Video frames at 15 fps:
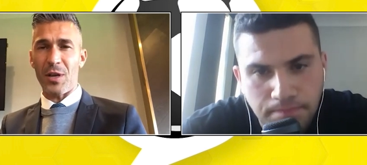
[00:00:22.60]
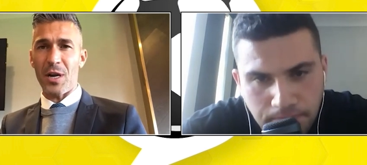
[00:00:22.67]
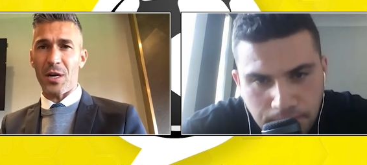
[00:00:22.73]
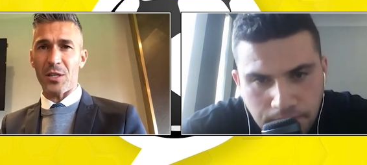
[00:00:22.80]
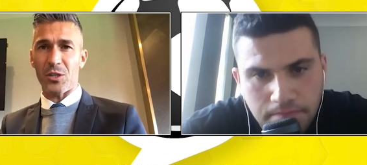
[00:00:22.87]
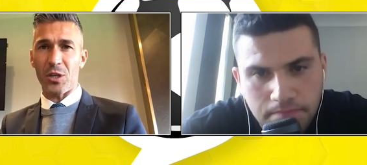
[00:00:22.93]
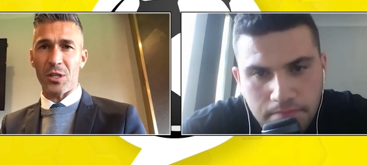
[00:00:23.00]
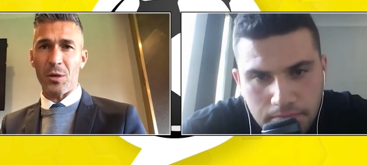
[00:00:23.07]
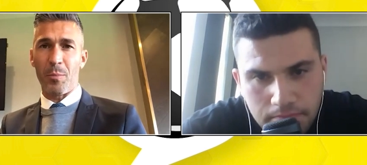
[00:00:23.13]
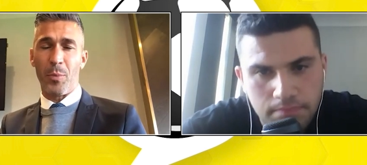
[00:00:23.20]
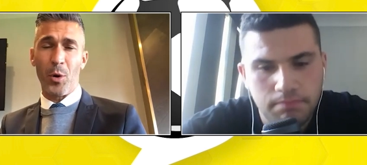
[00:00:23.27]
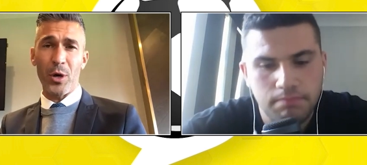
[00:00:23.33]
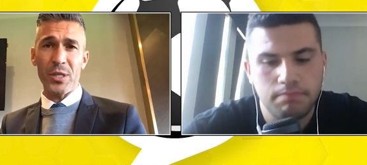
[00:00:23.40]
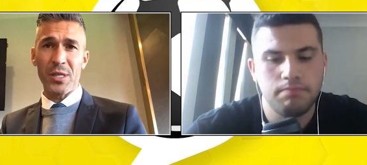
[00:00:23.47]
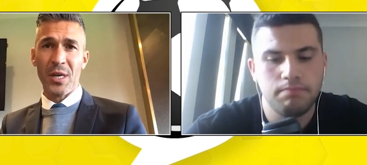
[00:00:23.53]
Speaker 1: they are certain
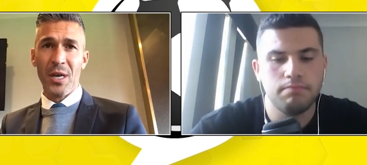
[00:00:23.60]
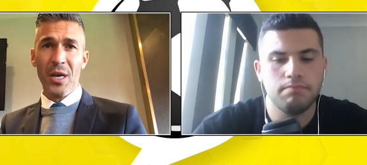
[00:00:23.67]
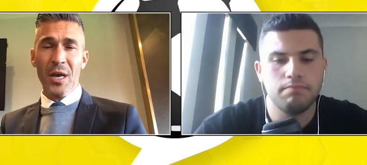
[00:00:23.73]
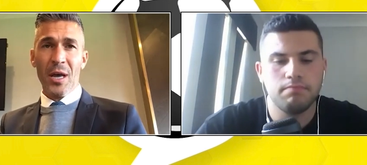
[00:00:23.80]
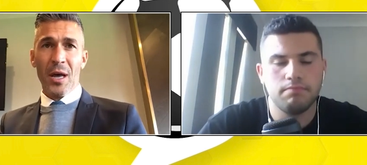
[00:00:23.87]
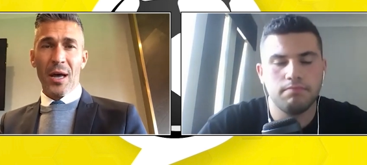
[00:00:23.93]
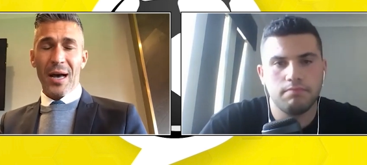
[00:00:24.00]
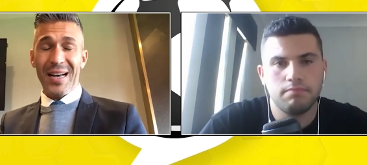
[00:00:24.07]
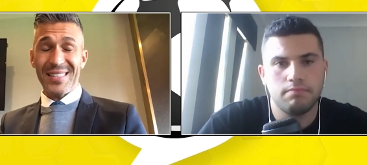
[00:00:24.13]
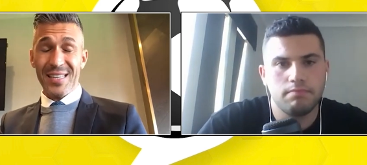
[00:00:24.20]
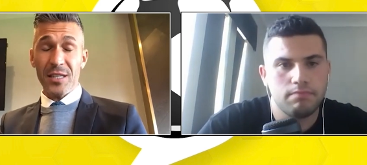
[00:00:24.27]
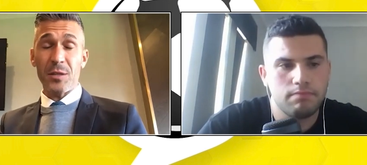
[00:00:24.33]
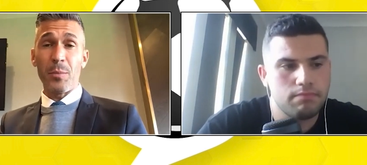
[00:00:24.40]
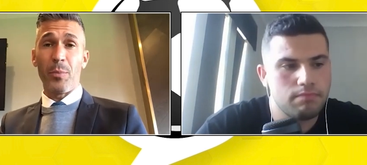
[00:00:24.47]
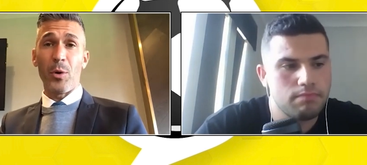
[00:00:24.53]
points at
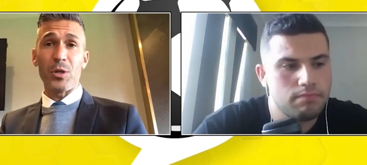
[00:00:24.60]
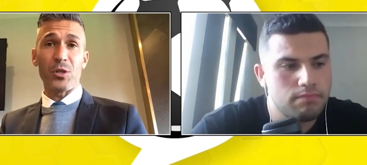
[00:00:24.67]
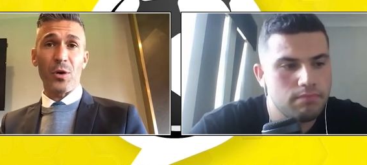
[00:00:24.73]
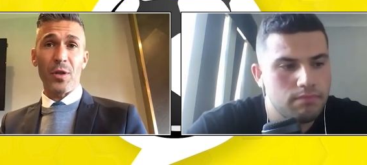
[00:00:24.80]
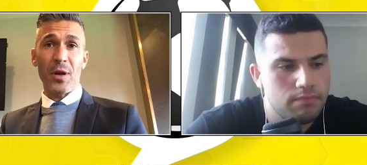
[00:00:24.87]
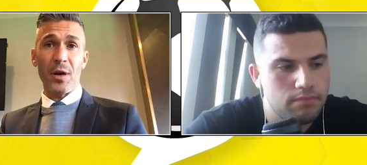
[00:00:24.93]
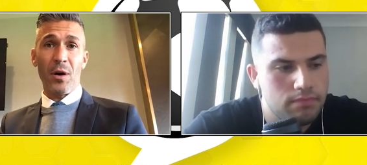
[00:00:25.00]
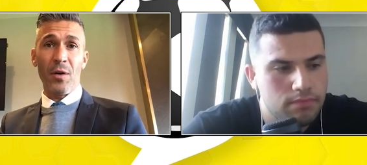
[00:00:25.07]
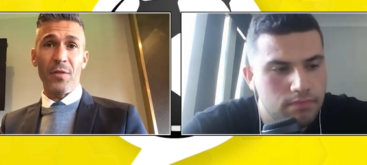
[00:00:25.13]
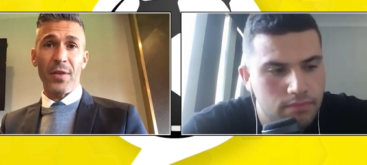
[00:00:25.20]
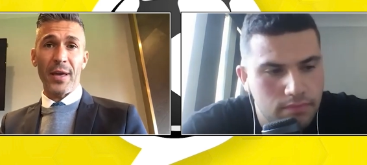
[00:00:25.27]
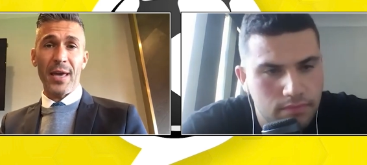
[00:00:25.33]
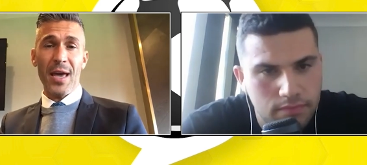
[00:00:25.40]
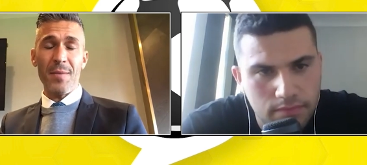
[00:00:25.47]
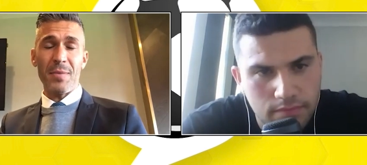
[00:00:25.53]
certain points of the, of the
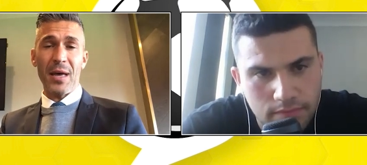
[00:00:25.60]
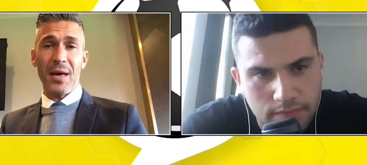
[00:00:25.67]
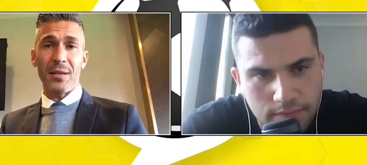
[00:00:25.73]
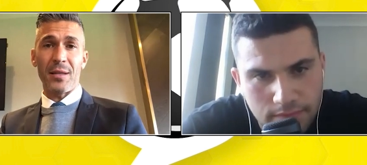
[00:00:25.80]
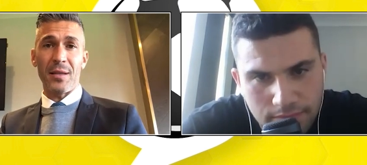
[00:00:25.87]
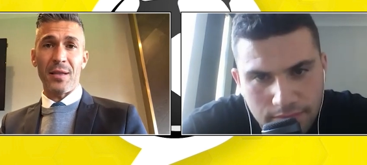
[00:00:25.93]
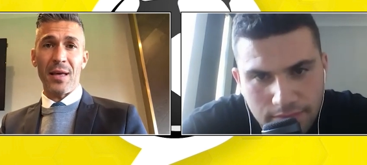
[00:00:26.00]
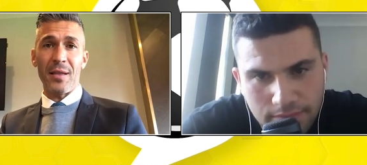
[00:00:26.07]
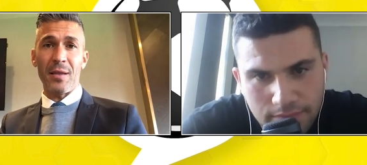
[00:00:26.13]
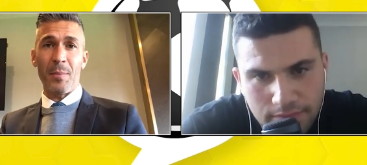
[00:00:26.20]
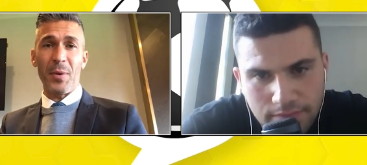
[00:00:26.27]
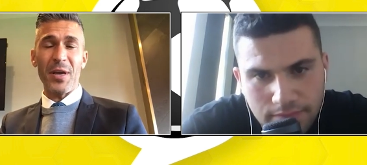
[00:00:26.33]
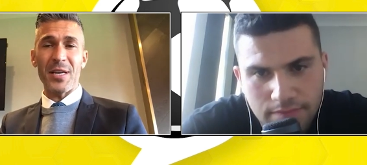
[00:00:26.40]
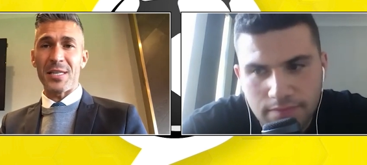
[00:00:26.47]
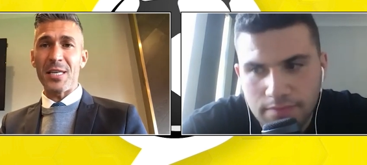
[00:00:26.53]
game that the, the,
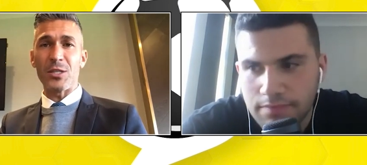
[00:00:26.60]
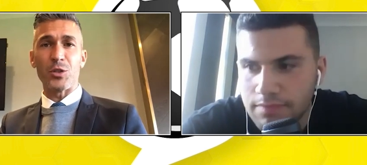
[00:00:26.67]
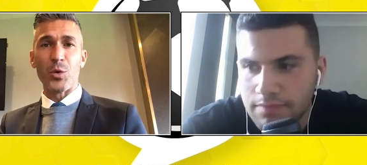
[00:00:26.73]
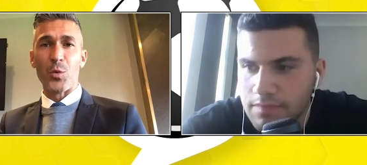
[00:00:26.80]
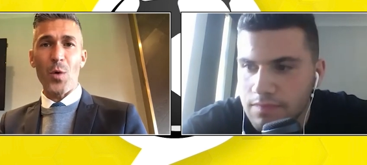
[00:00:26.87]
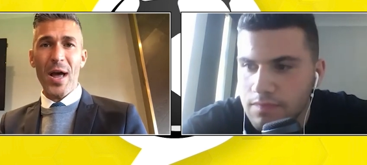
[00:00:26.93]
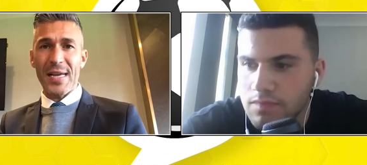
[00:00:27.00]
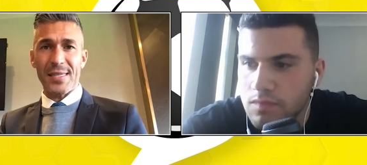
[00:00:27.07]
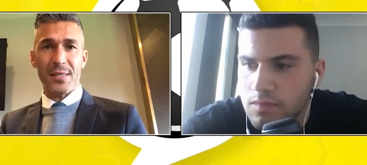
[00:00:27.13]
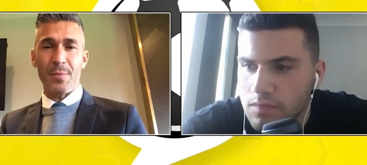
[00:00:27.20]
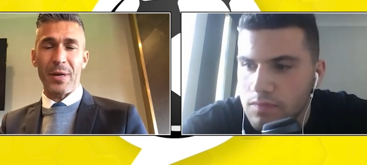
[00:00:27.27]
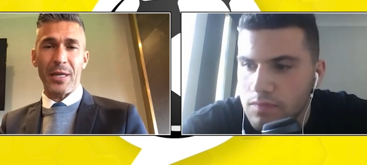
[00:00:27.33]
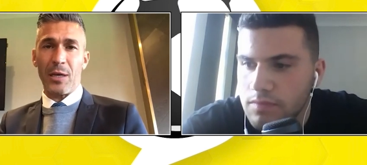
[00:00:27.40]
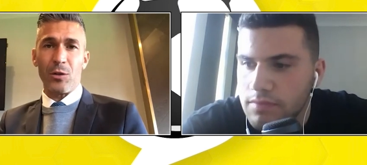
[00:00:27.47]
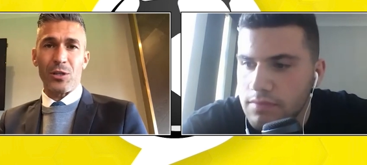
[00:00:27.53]
player needs to rest
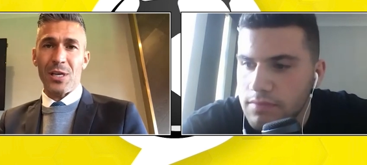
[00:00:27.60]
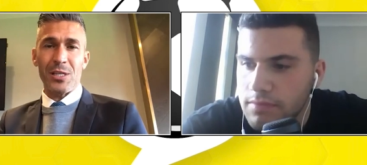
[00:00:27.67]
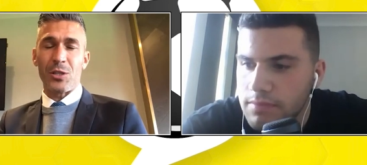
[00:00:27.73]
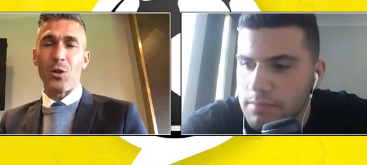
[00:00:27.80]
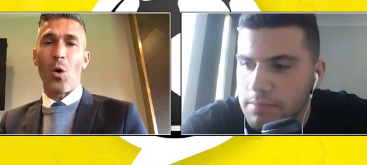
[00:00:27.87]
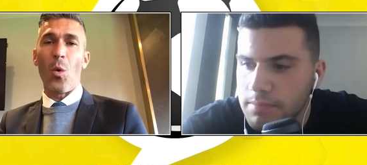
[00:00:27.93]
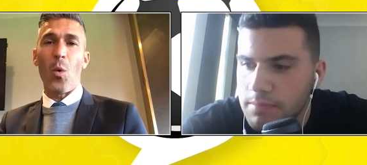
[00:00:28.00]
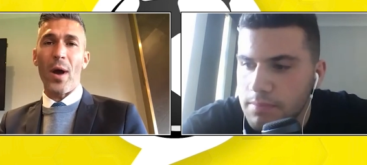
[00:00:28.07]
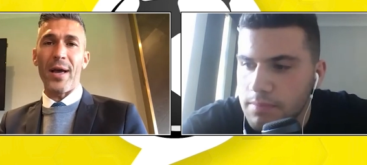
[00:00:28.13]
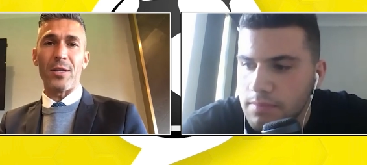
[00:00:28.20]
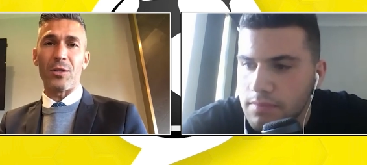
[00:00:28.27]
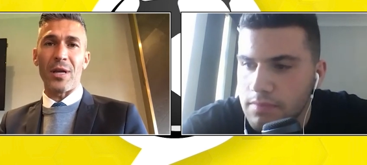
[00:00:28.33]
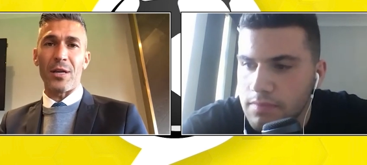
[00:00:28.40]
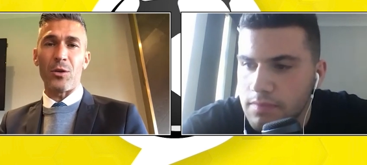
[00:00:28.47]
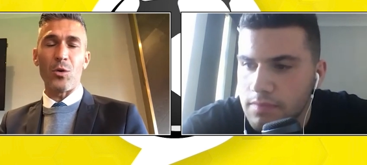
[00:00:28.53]
because there's no way
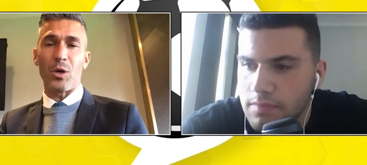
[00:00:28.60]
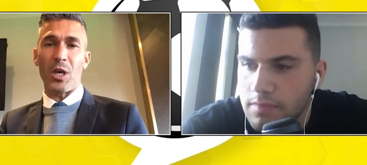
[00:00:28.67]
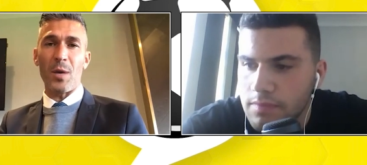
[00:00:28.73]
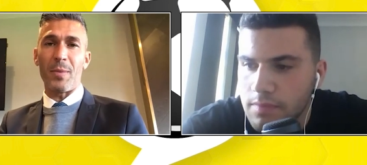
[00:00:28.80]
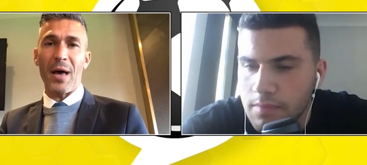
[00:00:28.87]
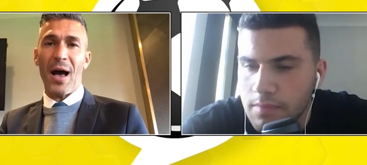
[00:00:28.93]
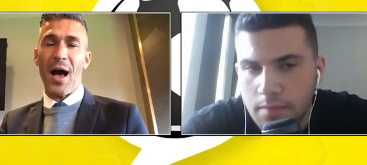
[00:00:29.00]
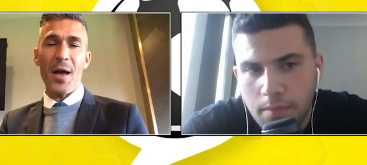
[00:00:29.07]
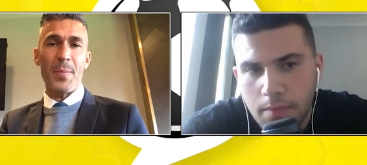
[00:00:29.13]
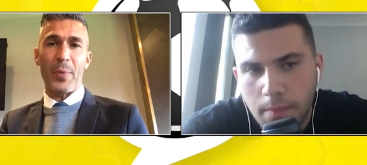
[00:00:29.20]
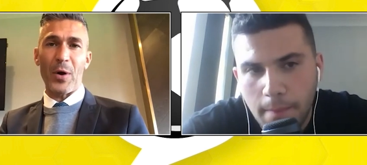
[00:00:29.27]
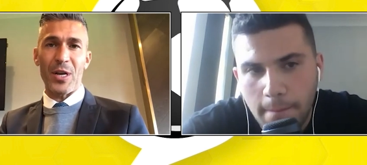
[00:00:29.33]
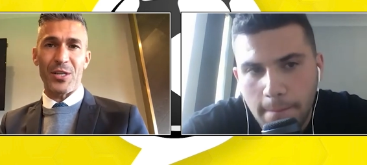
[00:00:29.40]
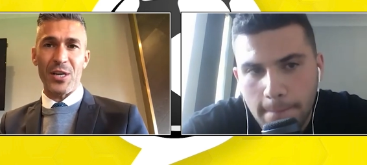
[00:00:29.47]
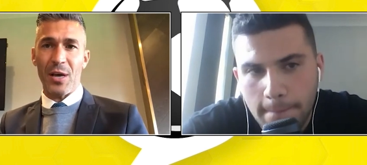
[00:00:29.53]
that you keep the high
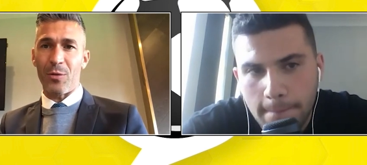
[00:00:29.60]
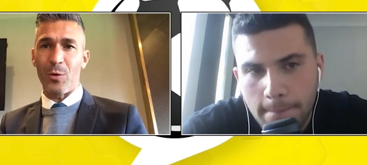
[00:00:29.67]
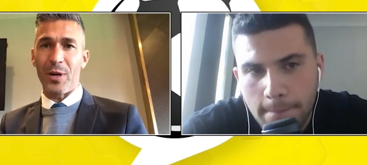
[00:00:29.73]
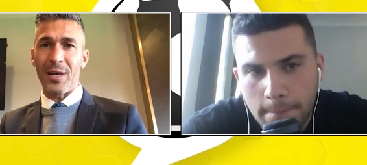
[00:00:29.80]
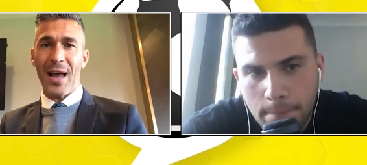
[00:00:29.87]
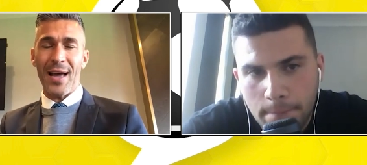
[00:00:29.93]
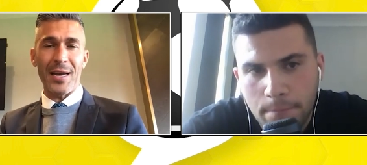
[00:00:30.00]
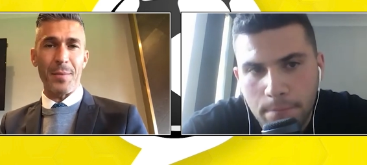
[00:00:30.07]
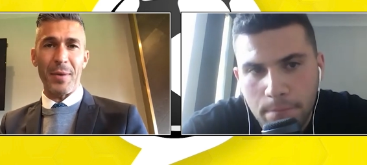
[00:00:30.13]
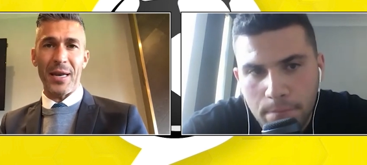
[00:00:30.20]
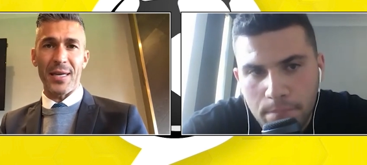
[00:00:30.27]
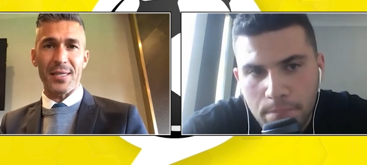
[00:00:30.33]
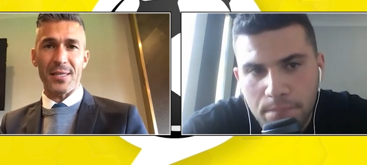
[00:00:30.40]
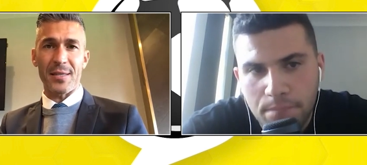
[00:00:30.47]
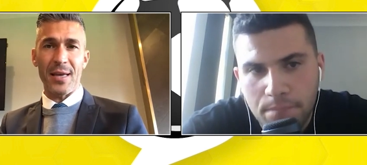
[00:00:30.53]
pressure during 90 minutes.